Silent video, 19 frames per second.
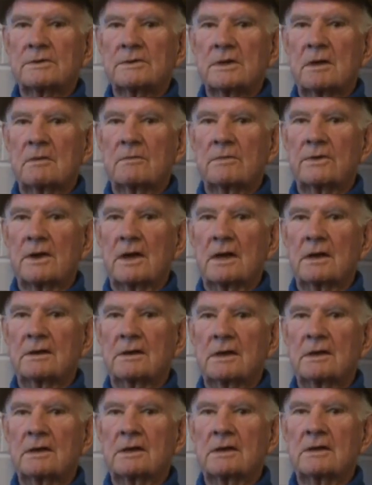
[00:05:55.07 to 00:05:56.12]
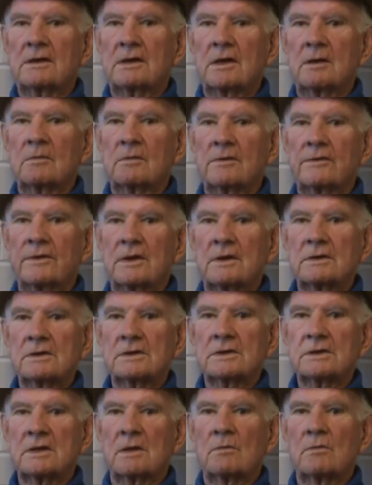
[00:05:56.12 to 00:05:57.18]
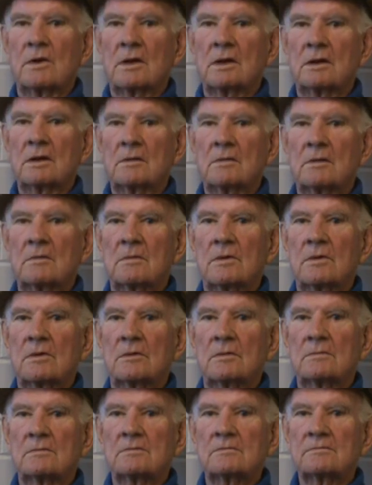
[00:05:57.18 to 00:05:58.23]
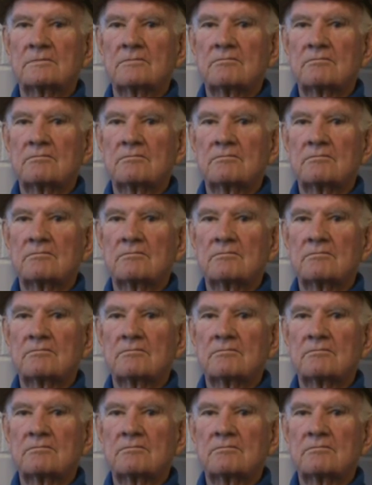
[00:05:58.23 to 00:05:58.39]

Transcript: Some thought they did terrible things, some welcomed them home.